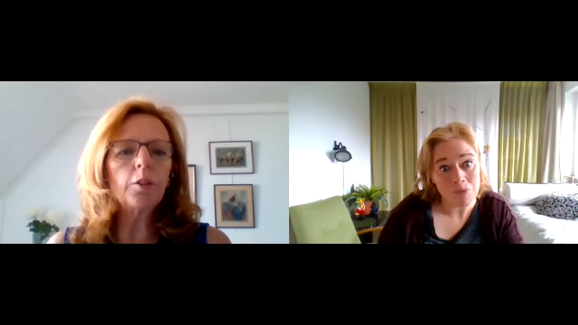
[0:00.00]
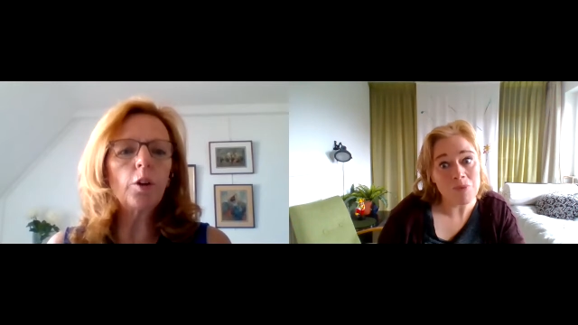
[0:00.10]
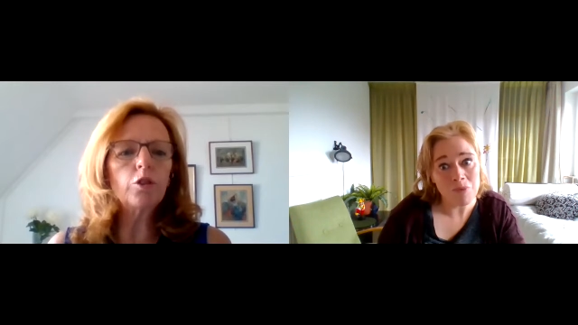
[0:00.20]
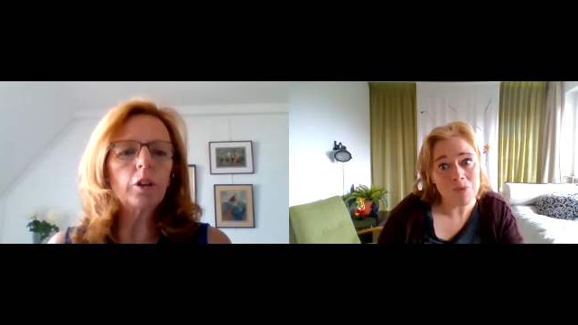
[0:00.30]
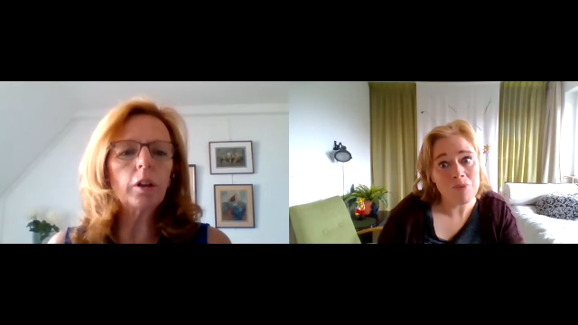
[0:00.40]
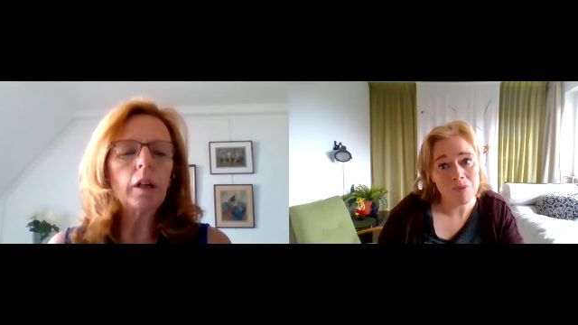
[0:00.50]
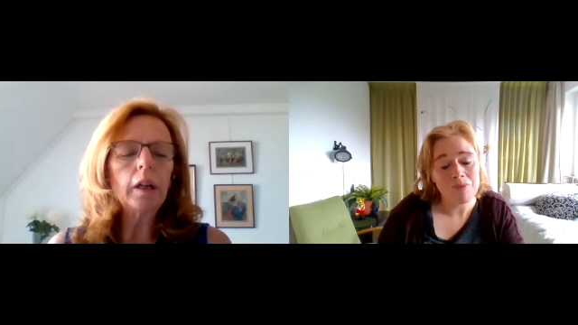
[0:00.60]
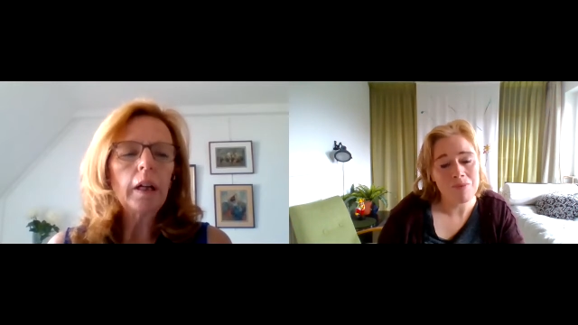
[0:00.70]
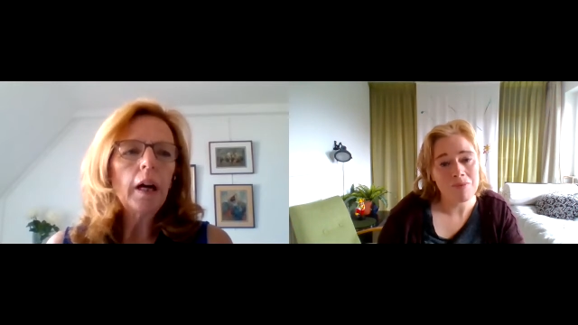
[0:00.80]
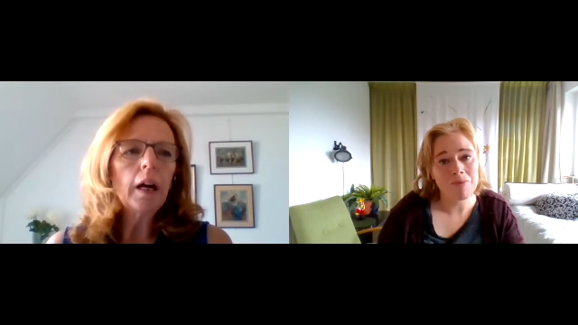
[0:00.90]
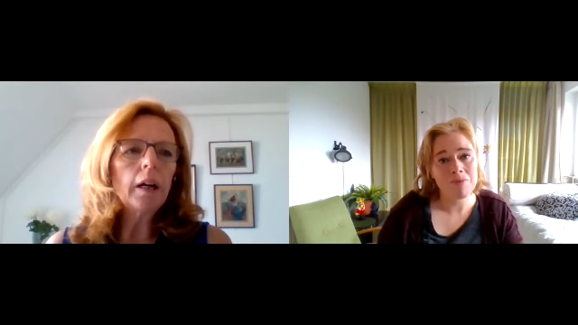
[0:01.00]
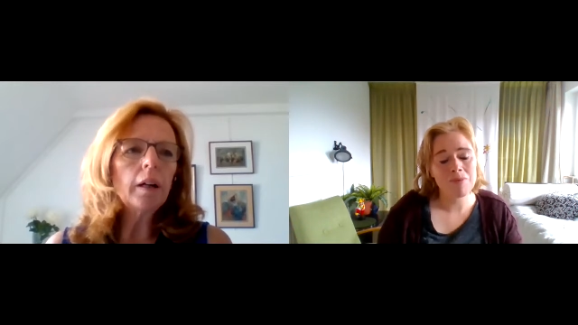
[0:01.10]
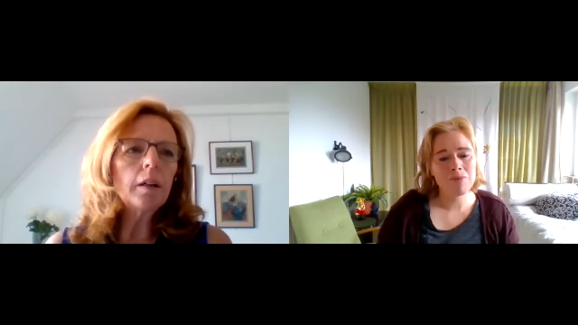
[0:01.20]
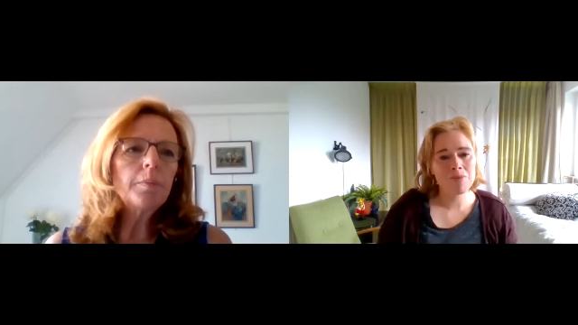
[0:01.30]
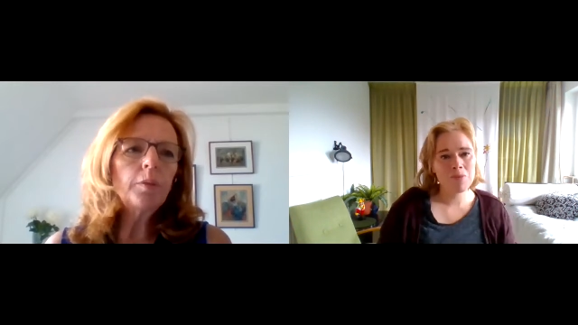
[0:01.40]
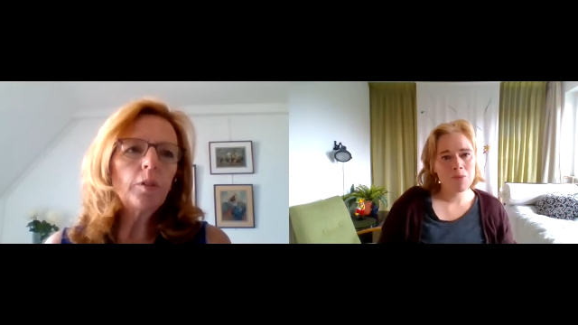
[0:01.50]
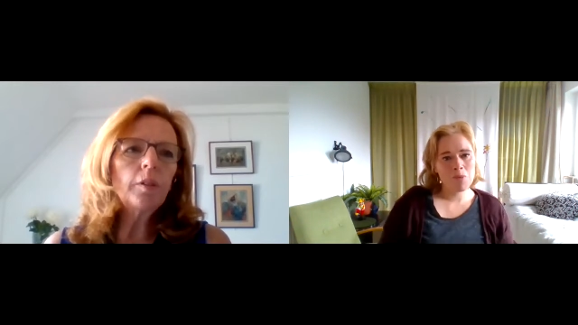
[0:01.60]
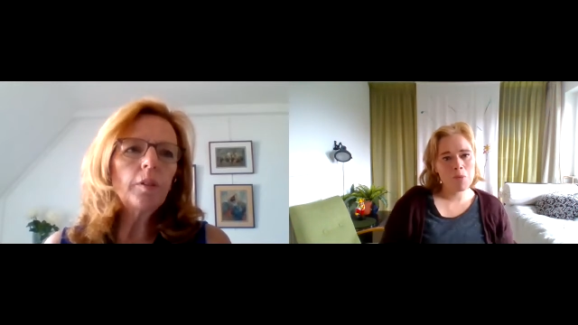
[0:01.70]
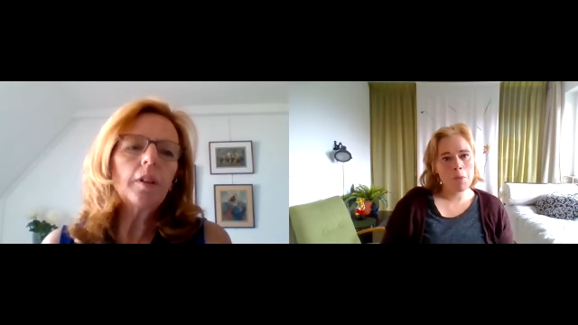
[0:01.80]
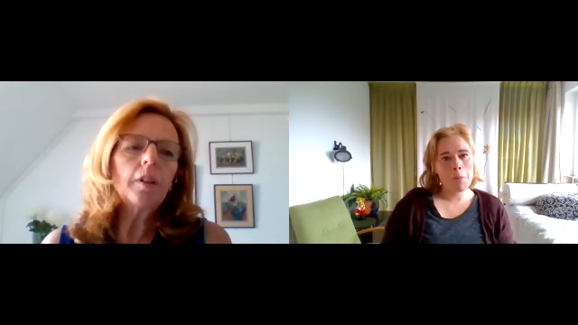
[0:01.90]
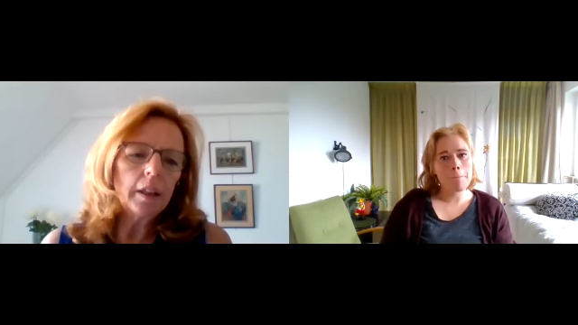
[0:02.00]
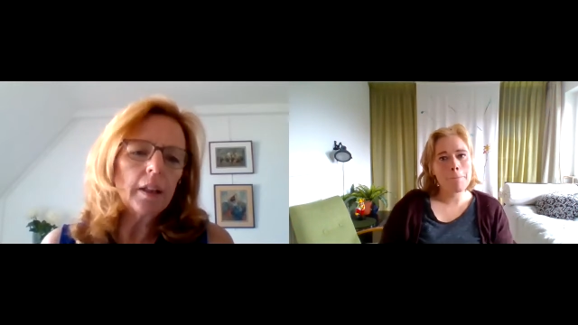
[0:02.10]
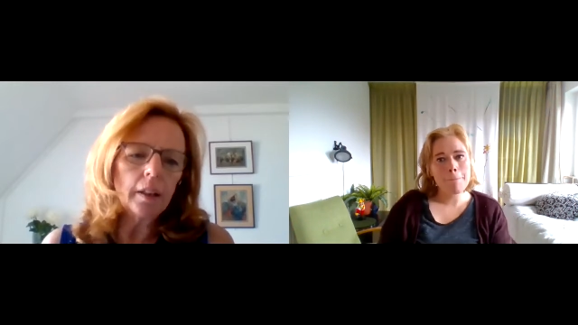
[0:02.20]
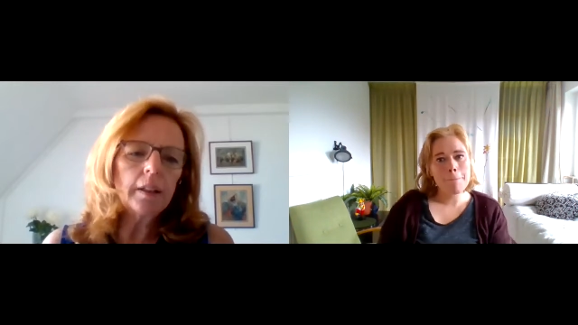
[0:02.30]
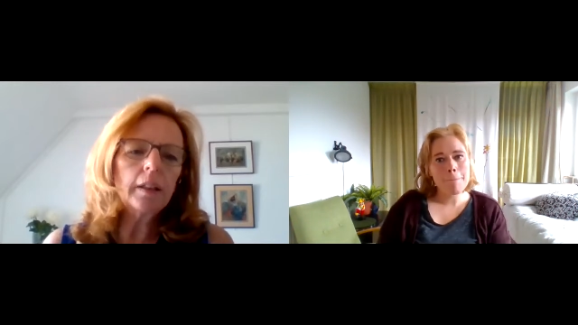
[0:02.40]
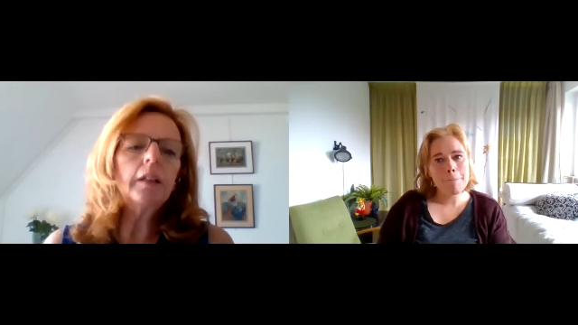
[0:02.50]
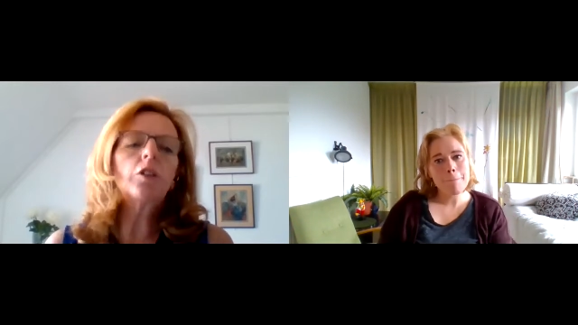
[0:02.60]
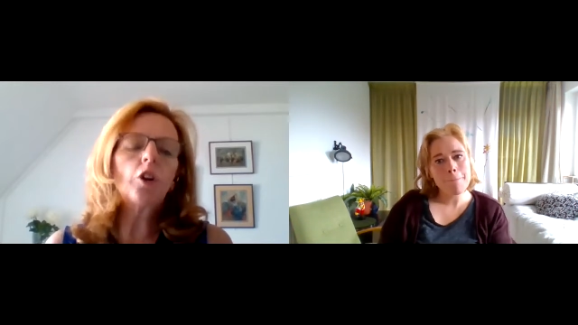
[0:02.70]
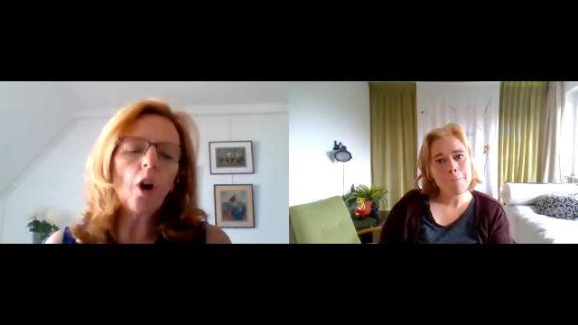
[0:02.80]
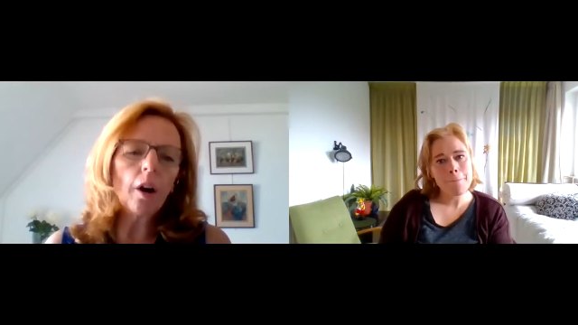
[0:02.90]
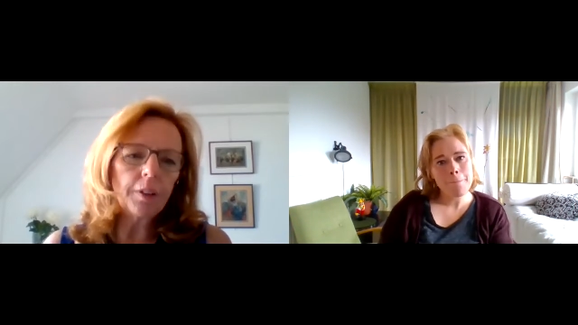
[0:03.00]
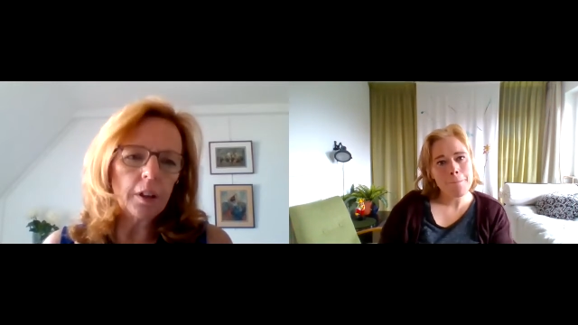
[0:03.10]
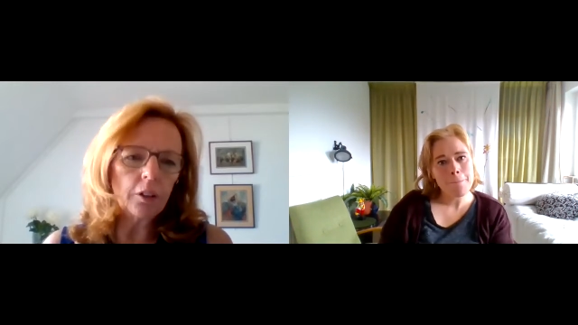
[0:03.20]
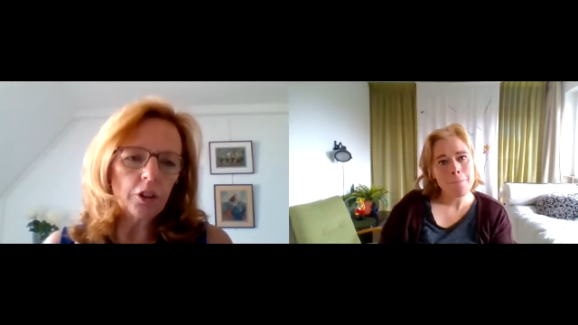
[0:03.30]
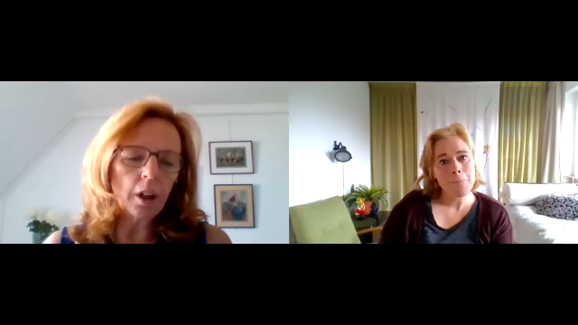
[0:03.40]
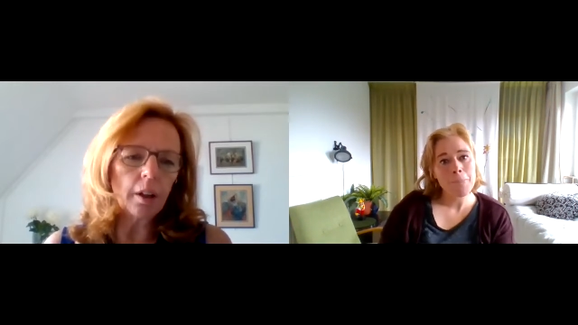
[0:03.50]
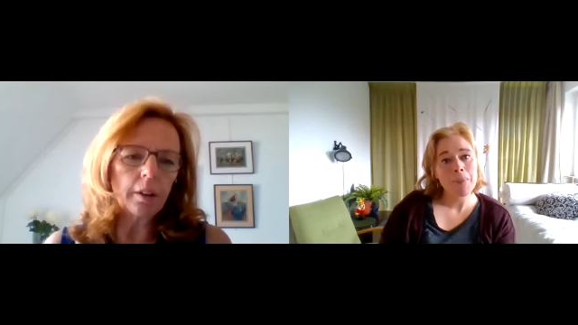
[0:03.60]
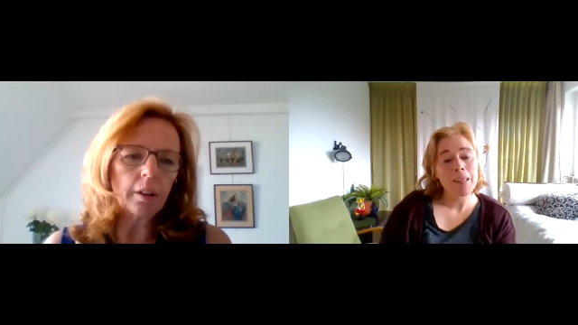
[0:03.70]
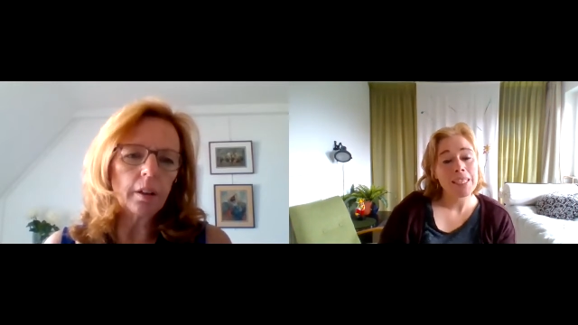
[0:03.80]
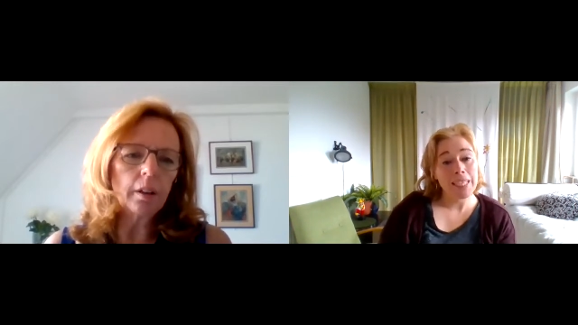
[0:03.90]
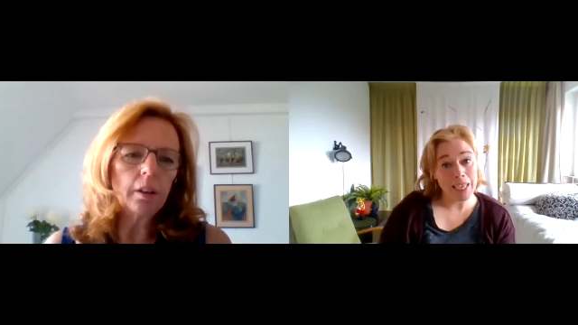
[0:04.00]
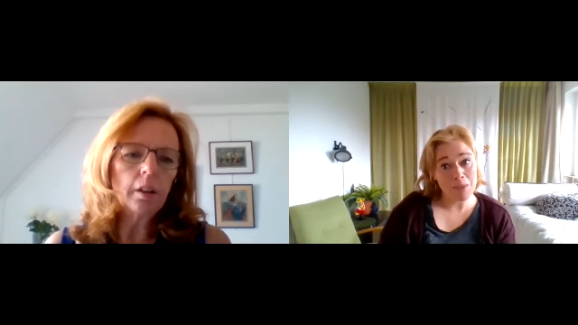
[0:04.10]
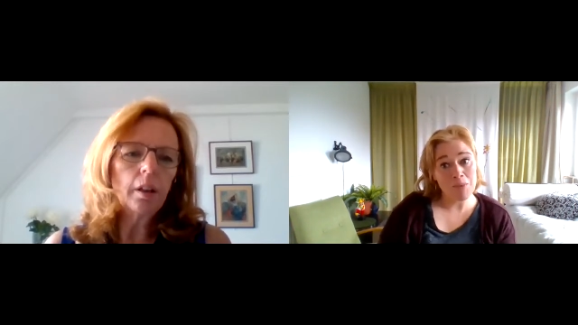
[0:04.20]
Speaker 1: coaching. The key to confidentiality. Yeah,